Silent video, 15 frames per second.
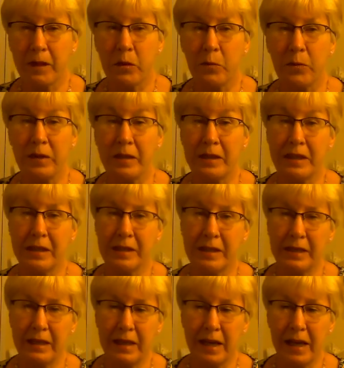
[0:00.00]
when they
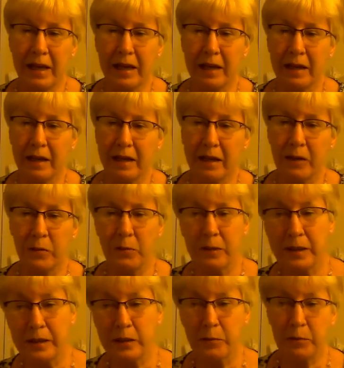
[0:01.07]
say
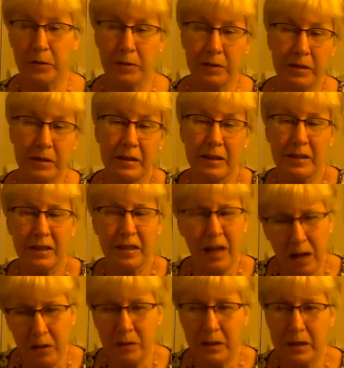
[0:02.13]
we experienced
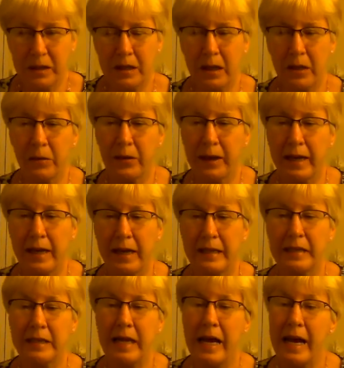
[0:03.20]
sounds in our
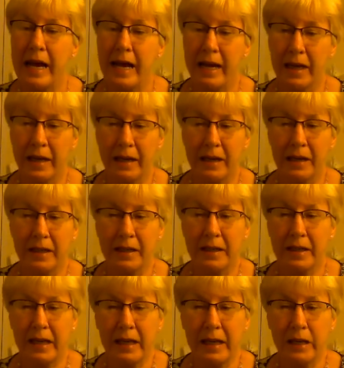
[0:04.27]
heads.
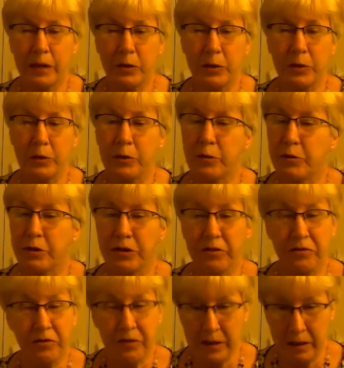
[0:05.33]
They do not
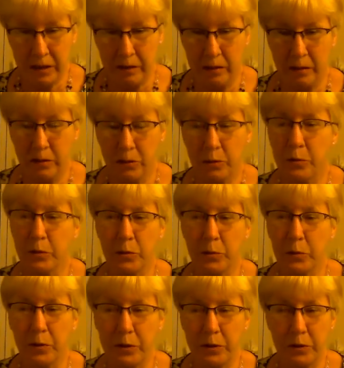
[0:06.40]

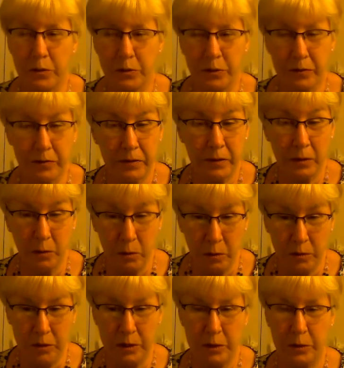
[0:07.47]
want to reveal
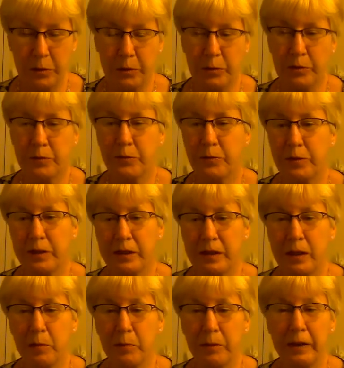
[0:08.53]
all the truth. For
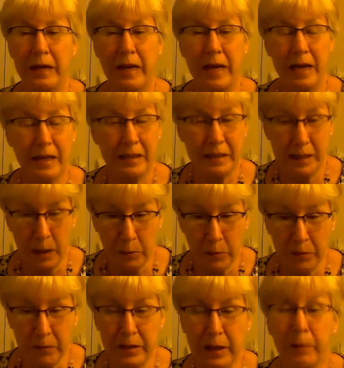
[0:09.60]
example, some
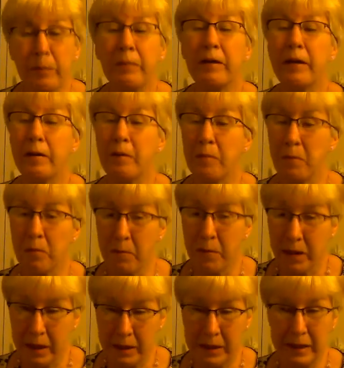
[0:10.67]
of them
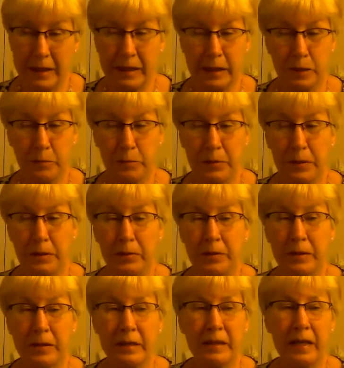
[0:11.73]
might
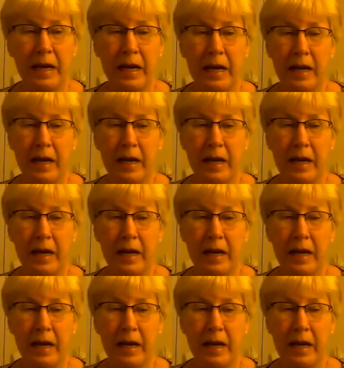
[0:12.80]
experience